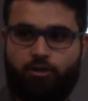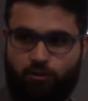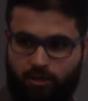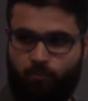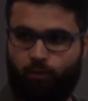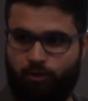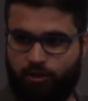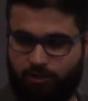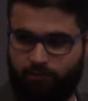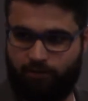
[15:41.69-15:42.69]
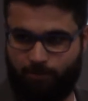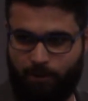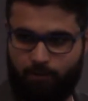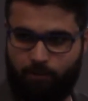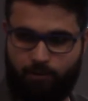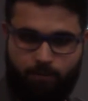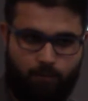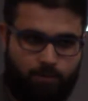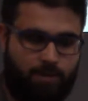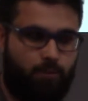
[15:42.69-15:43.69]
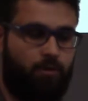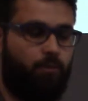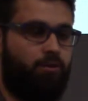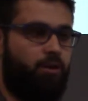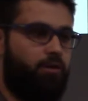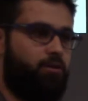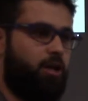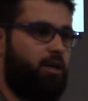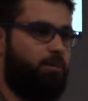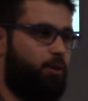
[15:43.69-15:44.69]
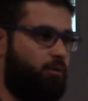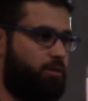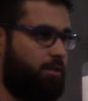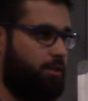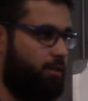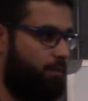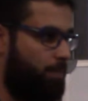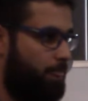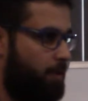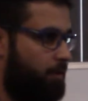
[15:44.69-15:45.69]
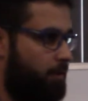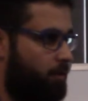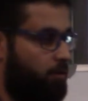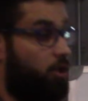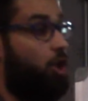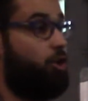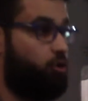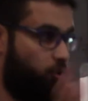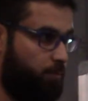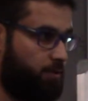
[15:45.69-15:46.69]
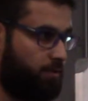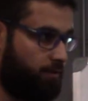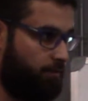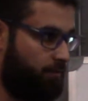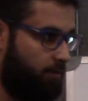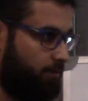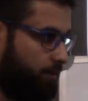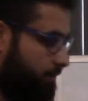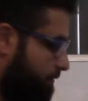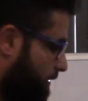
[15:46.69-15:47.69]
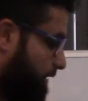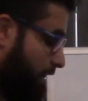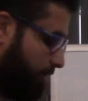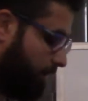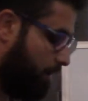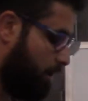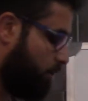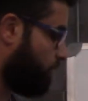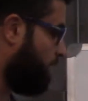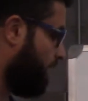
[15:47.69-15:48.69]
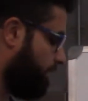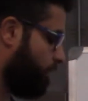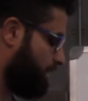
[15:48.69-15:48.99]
So some words are differed upon, whether, especially when they're talking about large groups of anything. So I'll give you